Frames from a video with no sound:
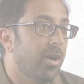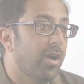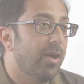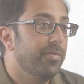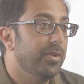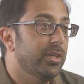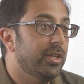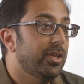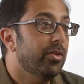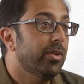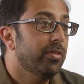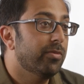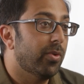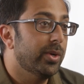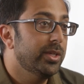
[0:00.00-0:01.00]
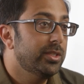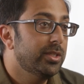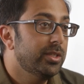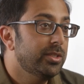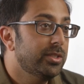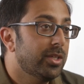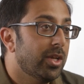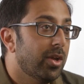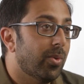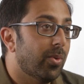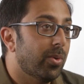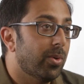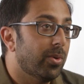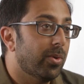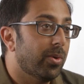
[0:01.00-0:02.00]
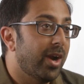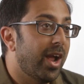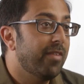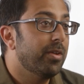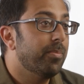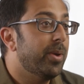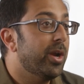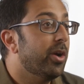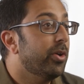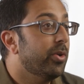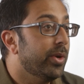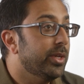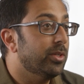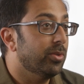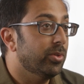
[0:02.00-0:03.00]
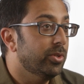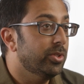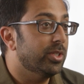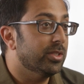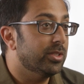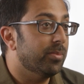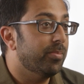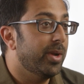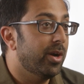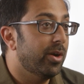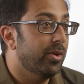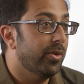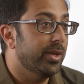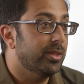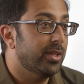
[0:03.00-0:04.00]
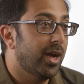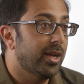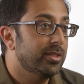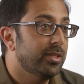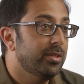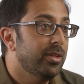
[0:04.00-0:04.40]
are often hearing voices or, or having paranoid delusions and paranoid thoughts.